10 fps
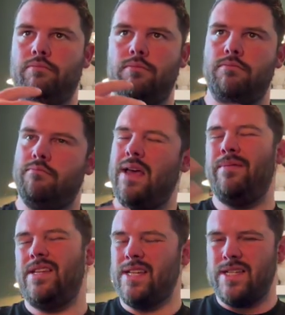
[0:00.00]

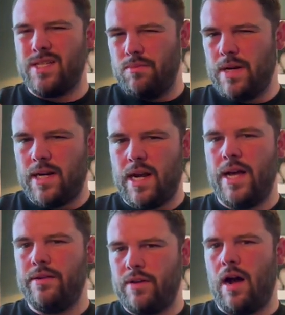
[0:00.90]
maybe send some
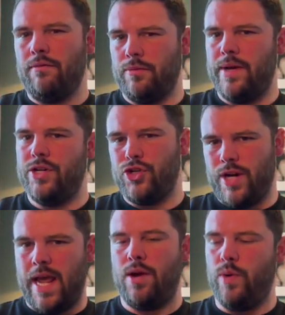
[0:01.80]
kind of confirmation,
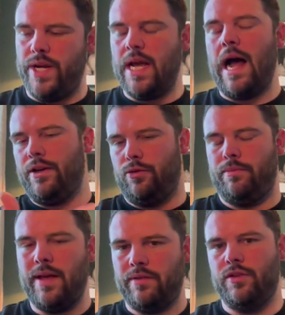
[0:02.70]
hey, we got your
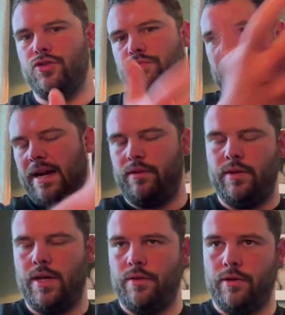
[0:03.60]
message, back to
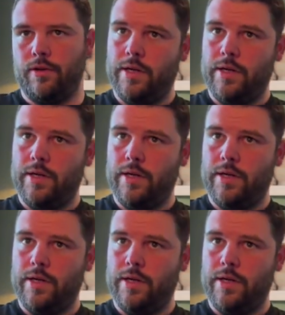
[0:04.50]
the other